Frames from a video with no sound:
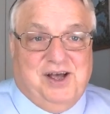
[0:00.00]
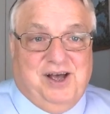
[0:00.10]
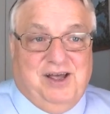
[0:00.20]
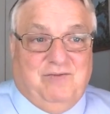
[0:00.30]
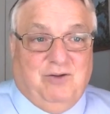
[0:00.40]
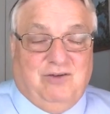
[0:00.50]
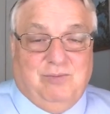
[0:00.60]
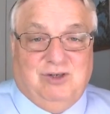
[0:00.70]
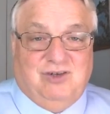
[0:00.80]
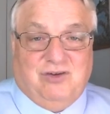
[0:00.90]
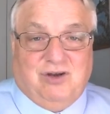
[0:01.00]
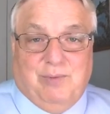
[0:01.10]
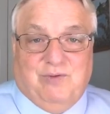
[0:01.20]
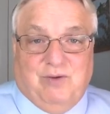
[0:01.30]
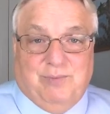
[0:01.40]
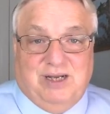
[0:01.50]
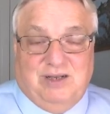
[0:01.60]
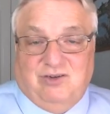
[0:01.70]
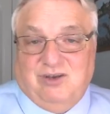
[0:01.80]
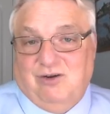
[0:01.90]
if those images are coming from an
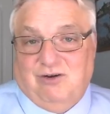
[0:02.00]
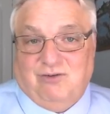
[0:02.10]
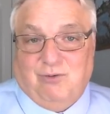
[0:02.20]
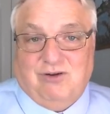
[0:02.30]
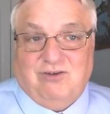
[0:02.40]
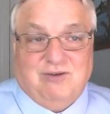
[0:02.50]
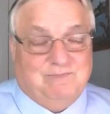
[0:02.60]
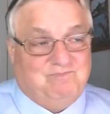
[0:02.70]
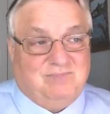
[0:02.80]
insecure source,